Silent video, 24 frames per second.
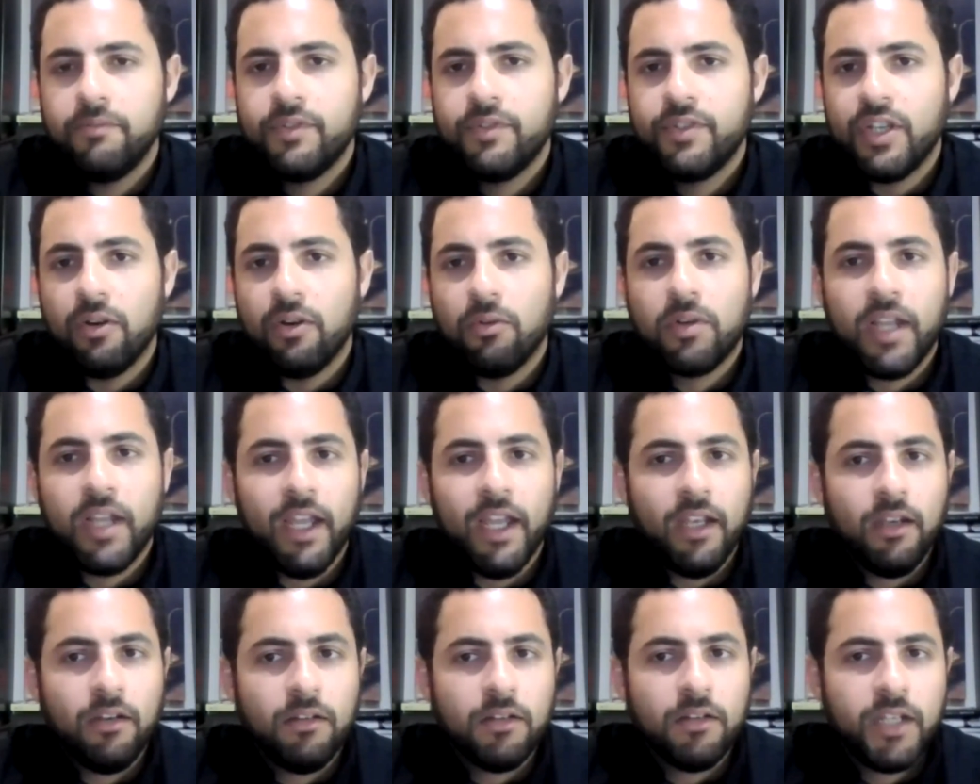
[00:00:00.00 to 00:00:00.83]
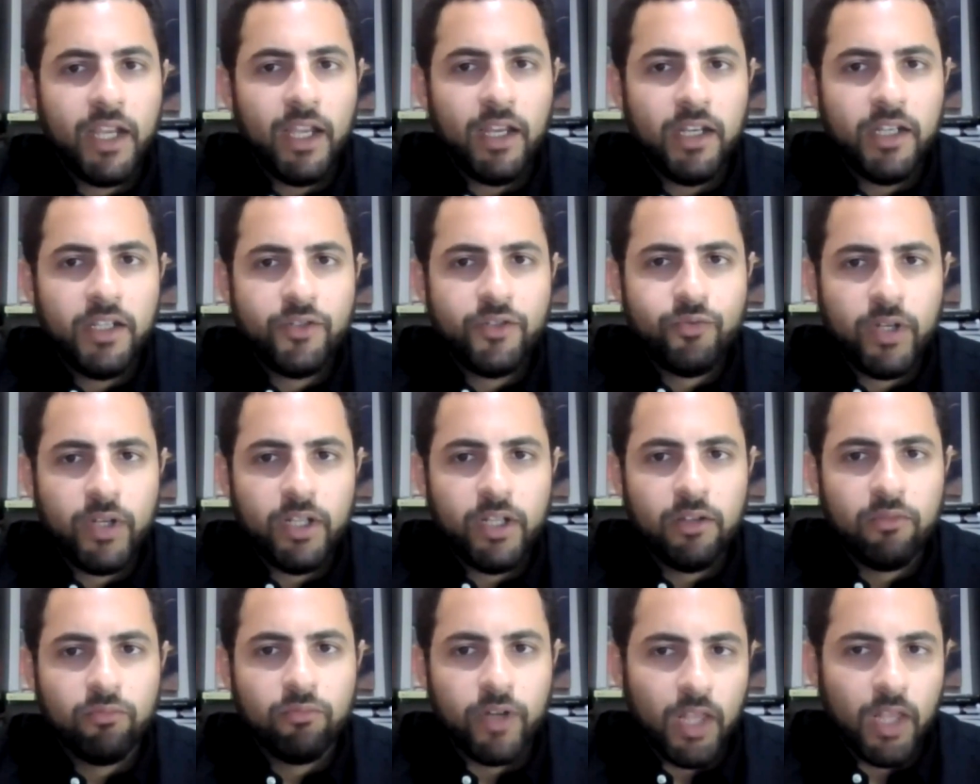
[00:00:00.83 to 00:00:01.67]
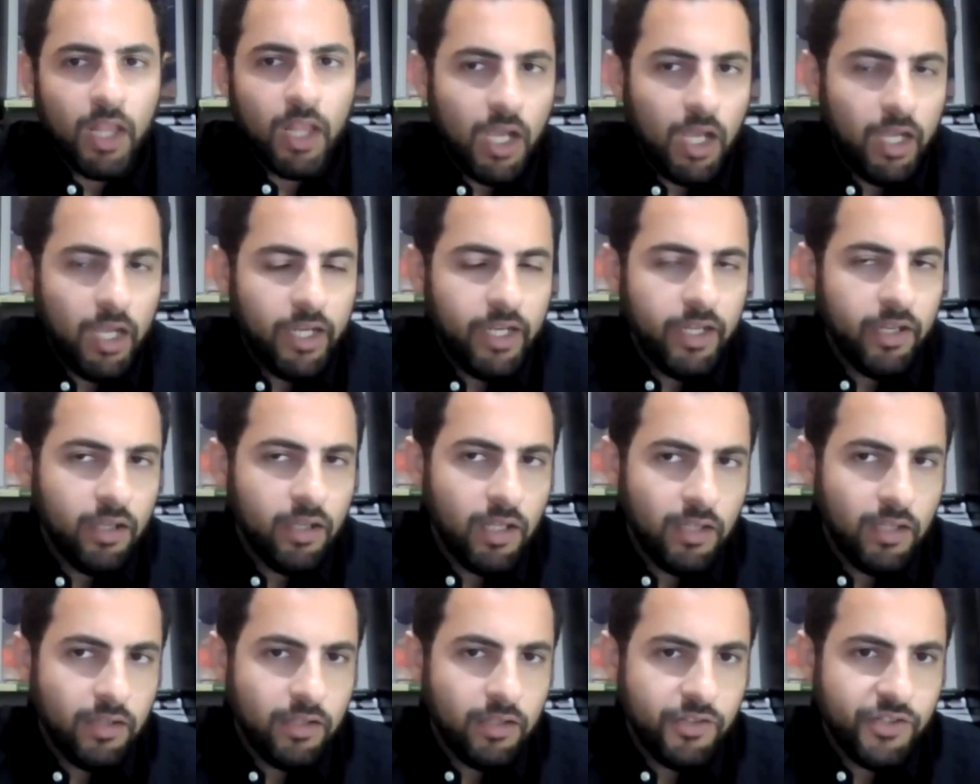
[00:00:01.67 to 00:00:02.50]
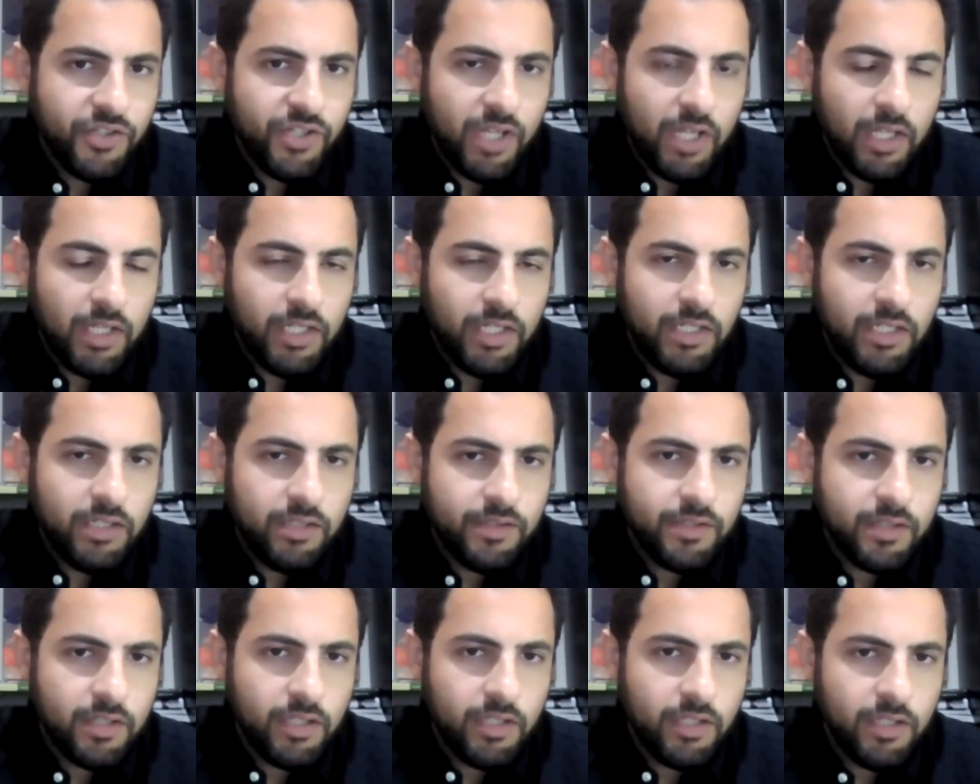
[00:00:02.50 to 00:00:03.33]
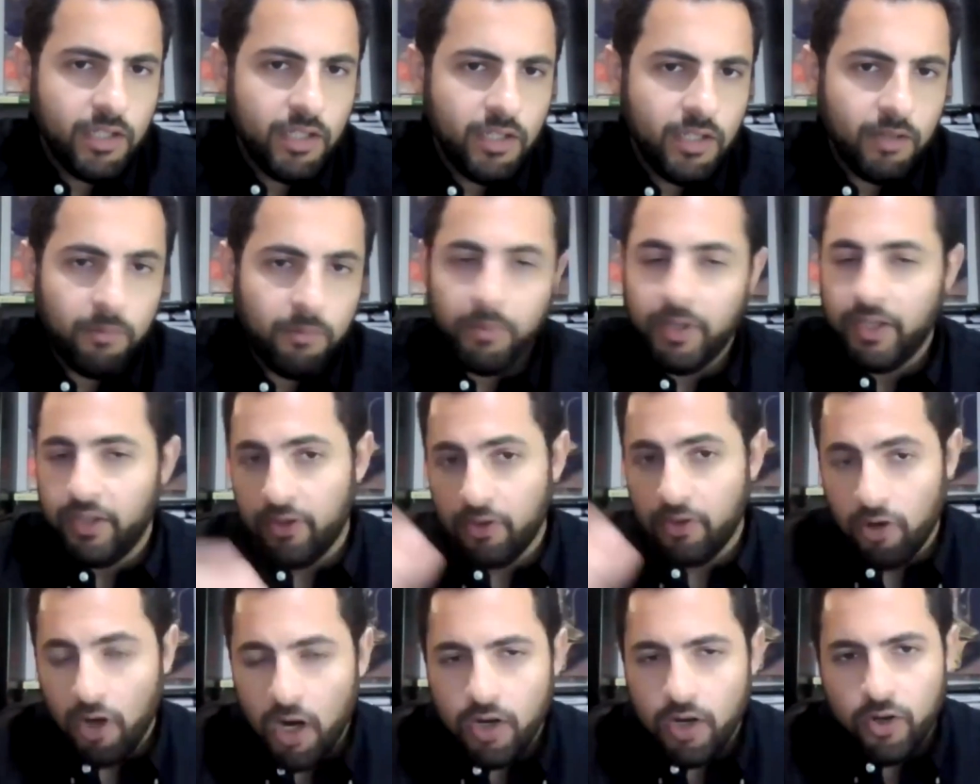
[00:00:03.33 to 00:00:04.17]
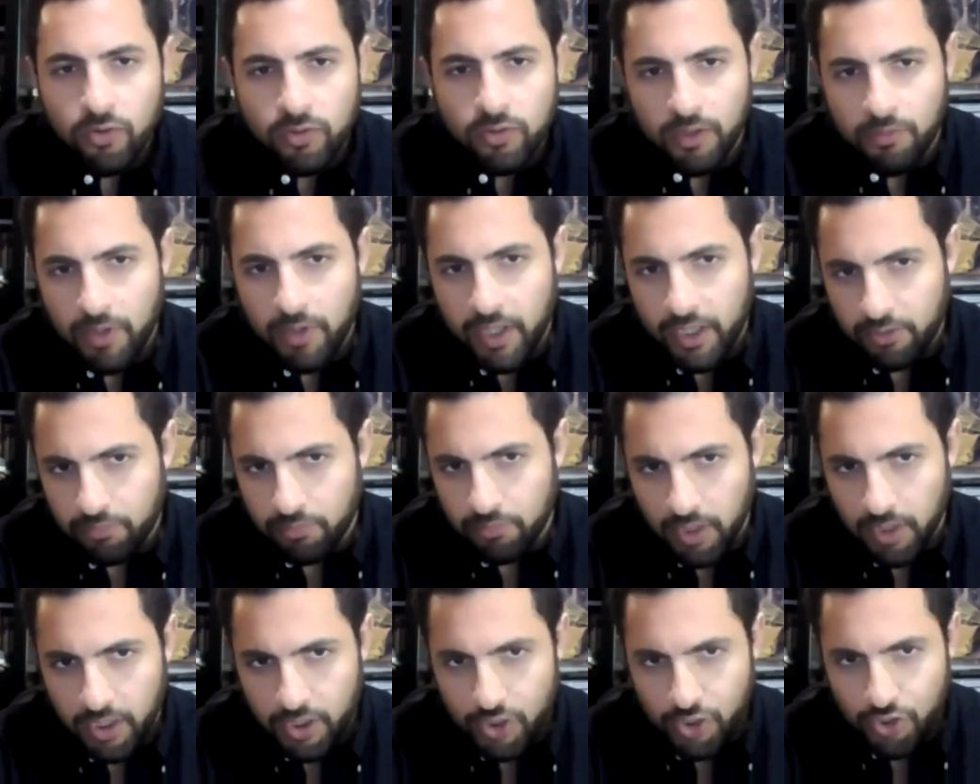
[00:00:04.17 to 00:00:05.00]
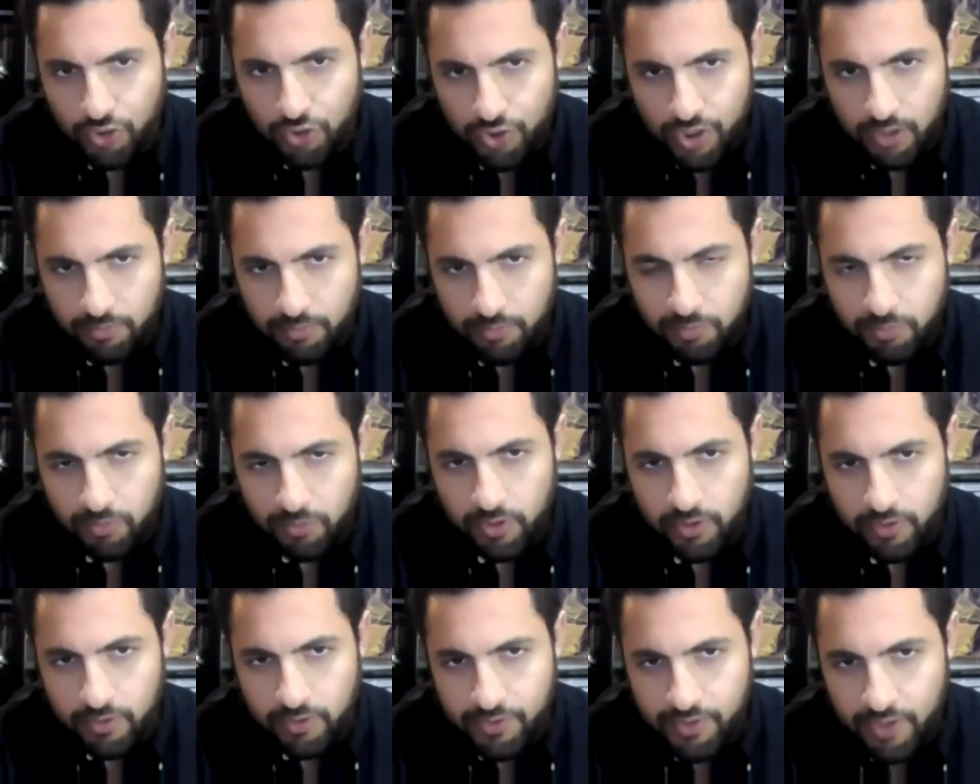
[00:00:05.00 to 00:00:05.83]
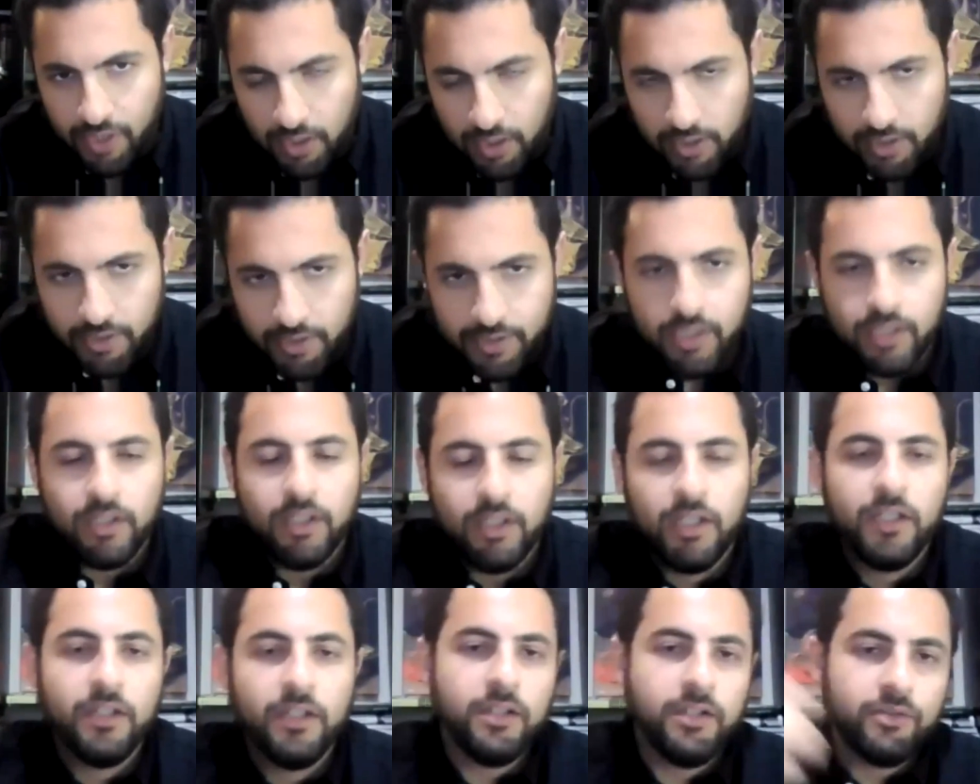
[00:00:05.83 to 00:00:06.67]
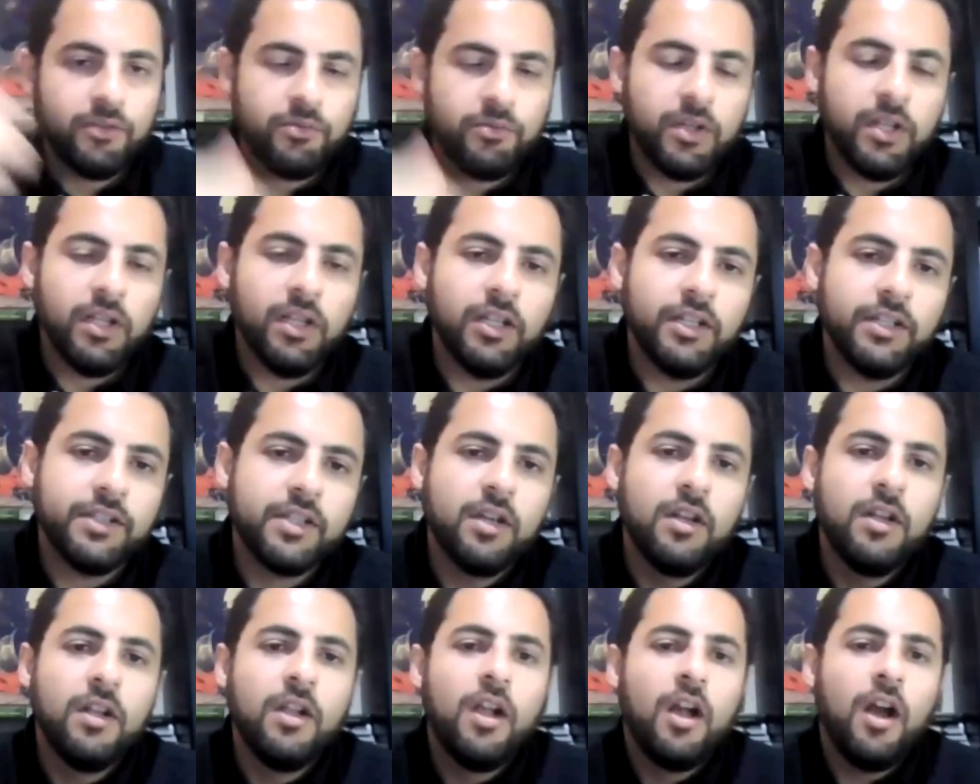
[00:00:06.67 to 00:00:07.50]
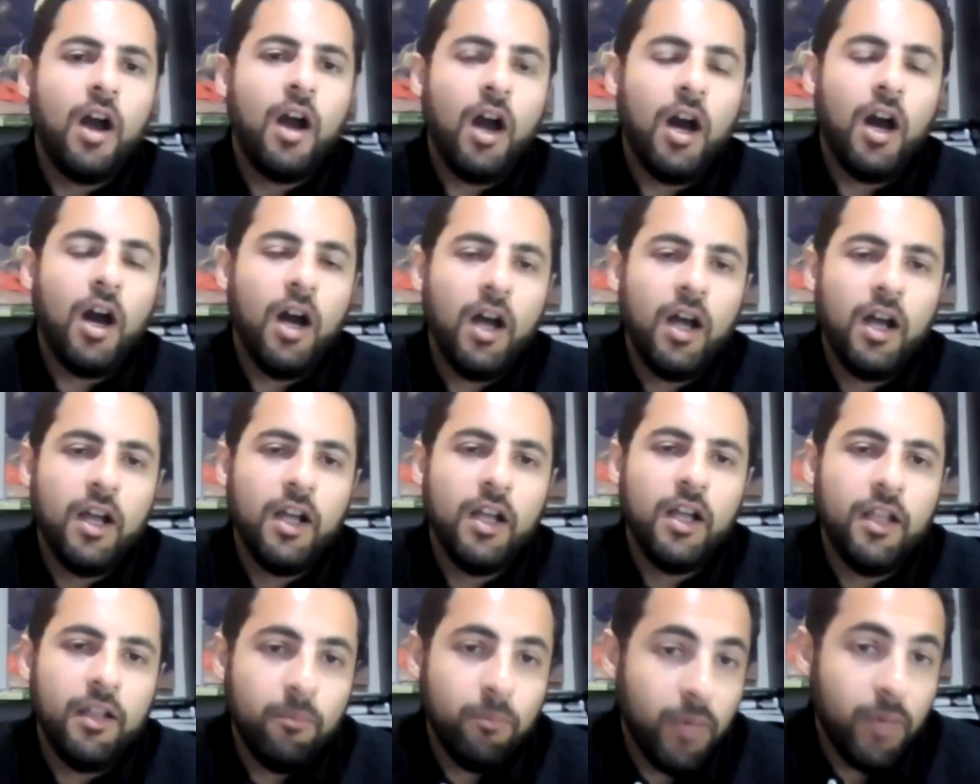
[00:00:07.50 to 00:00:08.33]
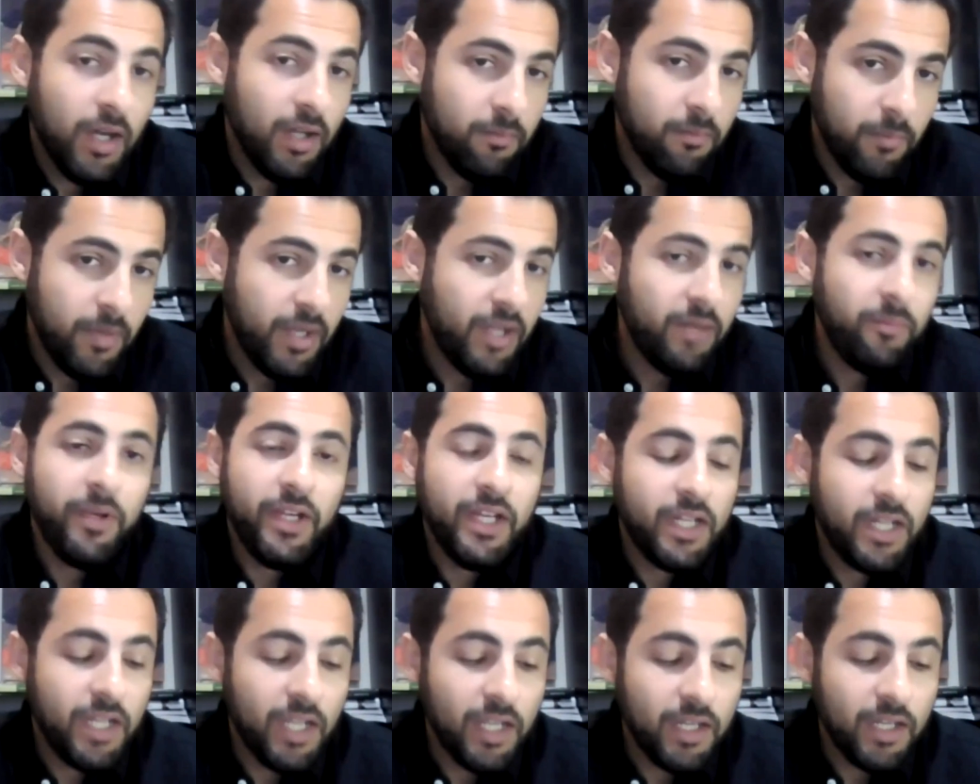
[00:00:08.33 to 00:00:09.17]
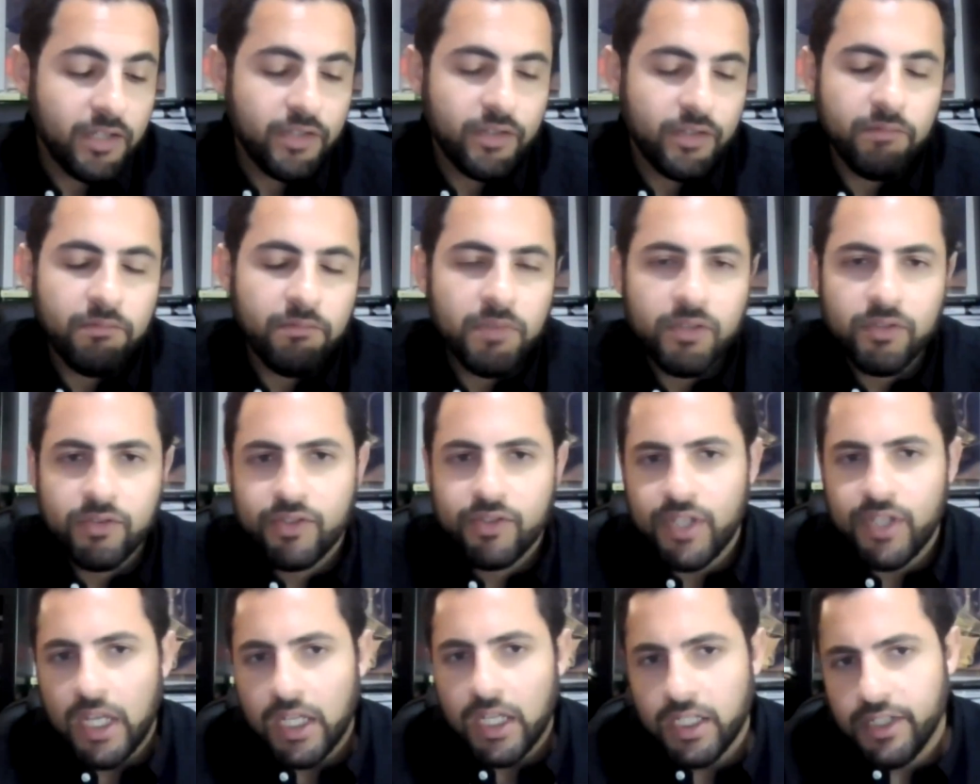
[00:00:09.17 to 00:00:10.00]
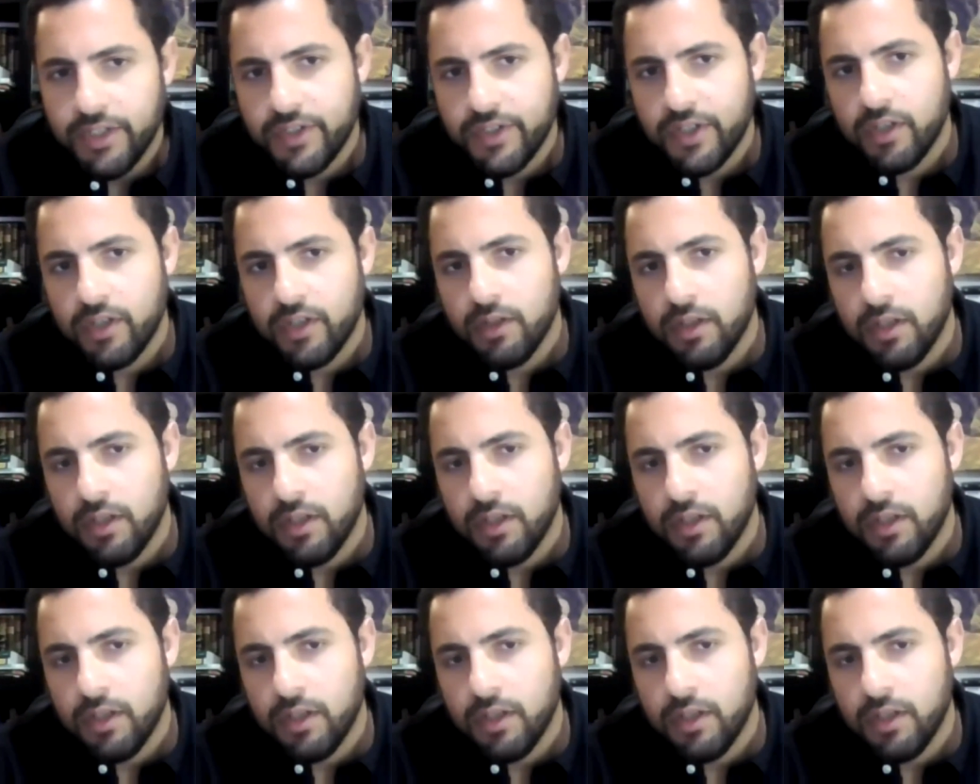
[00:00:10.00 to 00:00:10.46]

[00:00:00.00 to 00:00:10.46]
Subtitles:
So can Israel rely on the Saudis? And I mean, there are no direct relationships between the Saudis and the Israelis. But maybe can Saudis